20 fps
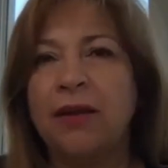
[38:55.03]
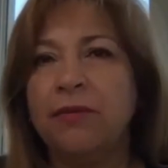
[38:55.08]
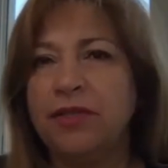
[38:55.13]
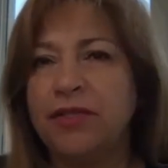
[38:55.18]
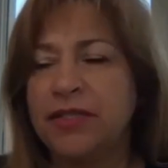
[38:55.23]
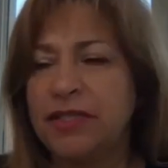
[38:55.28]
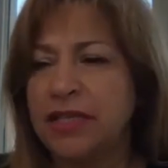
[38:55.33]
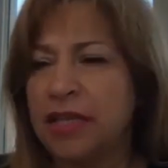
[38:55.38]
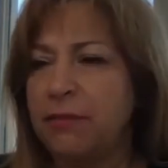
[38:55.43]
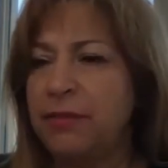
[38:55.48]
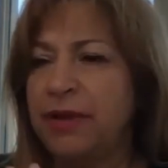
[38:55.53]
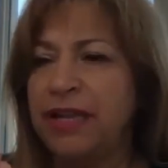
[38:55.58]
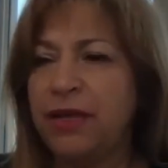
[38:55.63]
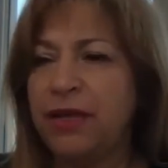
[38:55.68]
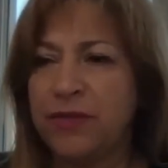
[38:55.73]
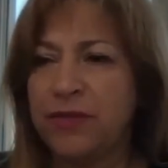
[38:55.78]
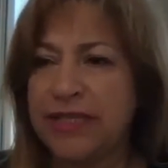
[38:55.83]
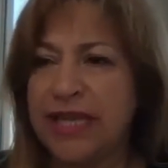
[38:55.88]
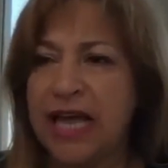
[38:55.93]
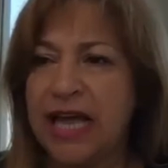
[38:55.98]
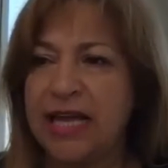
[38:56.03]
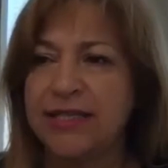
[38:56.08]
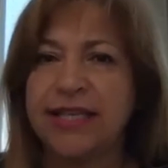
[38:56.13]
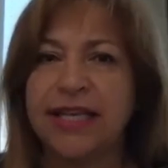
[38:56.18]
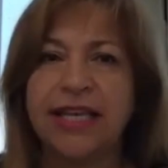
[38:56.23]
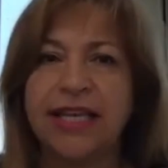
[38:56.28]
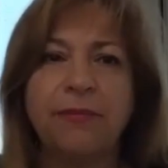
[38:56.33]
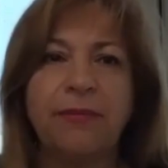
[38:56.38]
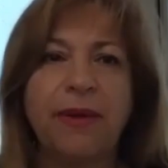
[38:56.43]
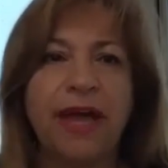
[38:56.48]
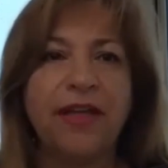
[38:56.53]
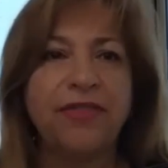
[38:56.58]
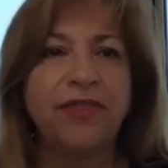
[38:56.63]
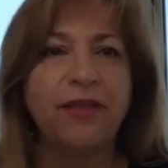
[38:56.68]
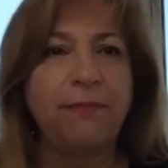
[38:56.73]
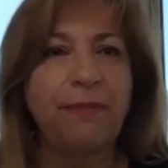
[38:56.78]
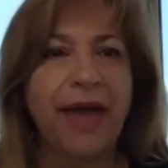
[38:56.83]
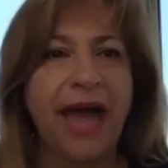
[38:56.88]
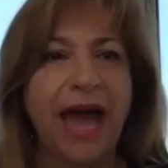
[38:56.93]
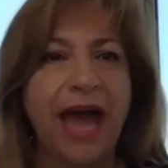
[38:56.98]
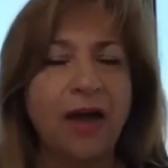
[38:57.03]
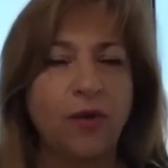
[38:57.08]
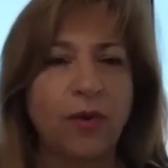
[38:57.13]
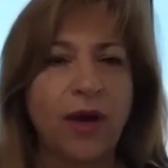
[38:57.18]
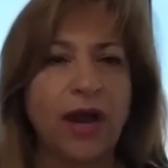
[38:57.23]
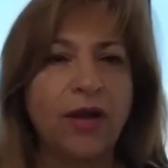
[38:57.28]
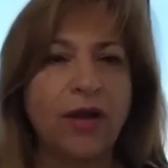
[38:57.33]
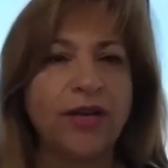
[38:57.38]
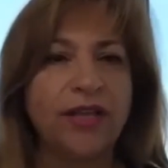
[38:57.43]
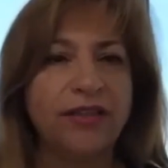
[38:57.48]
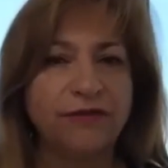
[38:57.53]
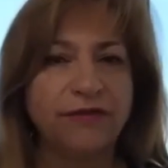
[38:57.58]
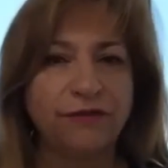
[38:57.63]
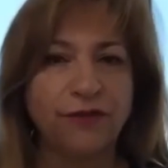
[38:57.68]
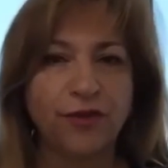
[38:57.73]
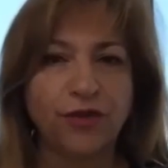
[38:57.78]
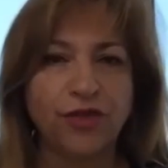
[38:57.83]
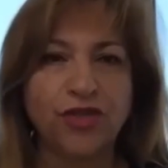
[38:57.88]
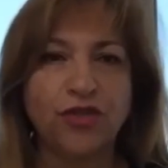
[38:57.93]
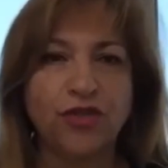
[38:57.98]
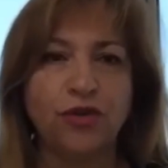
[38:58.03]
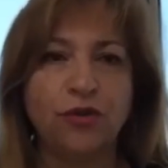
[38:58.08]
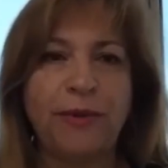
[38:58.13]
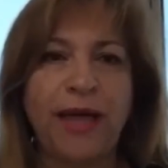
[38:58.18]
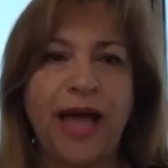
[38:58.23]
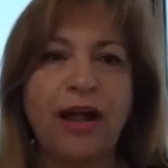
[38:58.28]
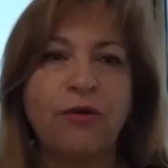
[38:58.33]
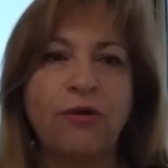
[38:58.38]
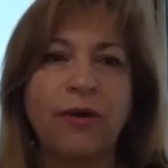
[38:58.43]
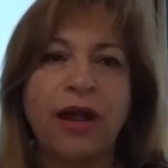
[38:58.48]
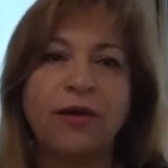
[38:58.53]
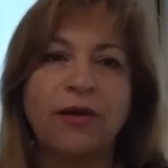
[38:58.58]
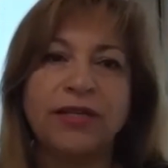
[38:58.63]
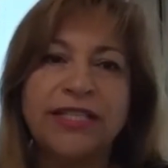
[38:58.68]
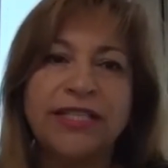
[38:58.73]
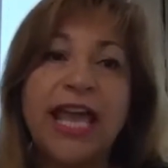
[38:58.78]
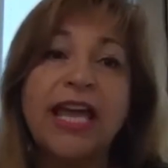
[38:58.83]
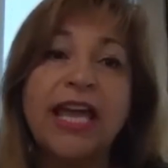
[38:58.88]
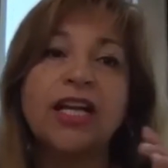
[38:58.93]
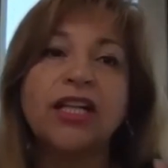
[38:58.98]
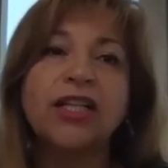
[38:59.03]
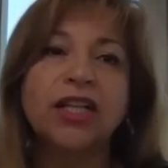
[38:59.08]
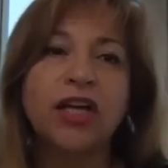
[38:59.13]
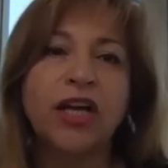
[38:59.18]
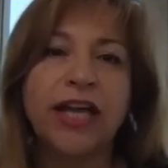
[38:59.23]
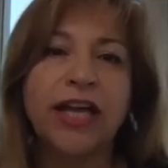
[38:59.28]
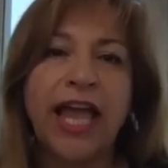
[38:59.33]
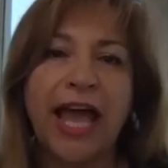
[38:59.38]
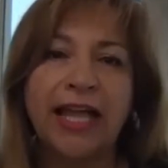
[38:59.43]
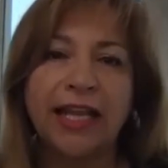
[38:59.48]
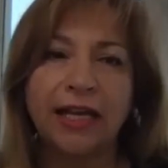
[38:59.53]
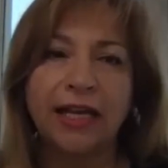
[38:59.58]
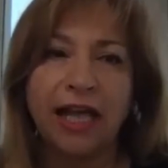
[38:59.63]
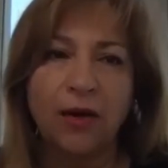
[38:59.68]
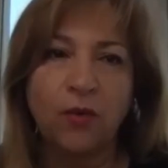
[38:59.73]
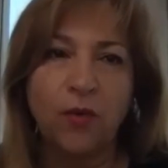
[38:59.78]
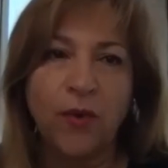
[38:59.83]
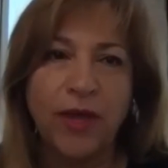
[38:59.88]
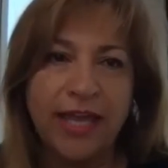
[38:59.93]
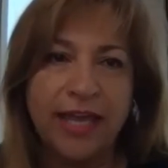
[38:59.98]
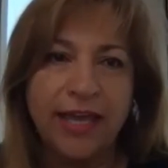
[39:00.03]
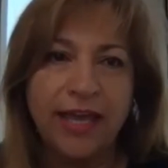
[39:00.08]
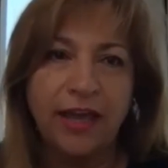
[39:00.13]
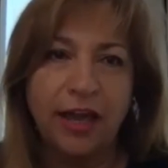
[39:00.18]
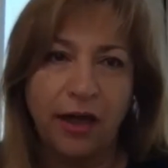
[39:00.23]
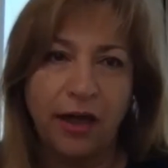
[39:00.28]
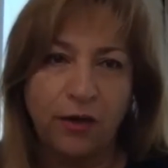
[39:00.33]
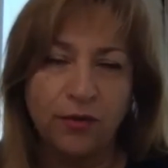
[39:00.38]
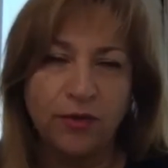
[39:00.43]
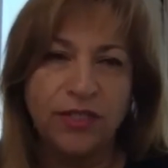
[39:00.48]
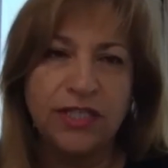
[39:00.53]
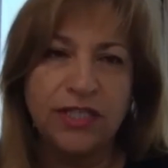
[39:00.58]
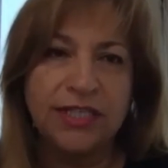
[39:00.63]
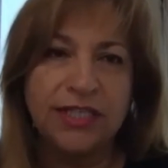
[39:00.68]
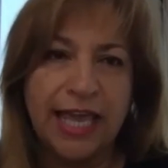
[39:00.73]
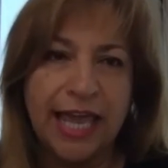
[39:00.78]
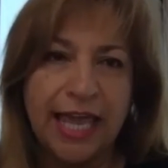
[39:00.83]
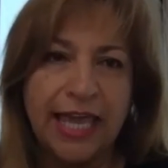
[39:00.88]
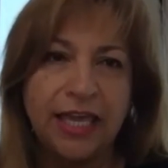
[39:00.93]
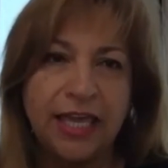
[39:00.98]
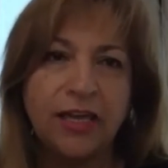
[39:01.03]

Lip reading: Somebody was asking about the background and the virtual background. Take a look at a week ago today.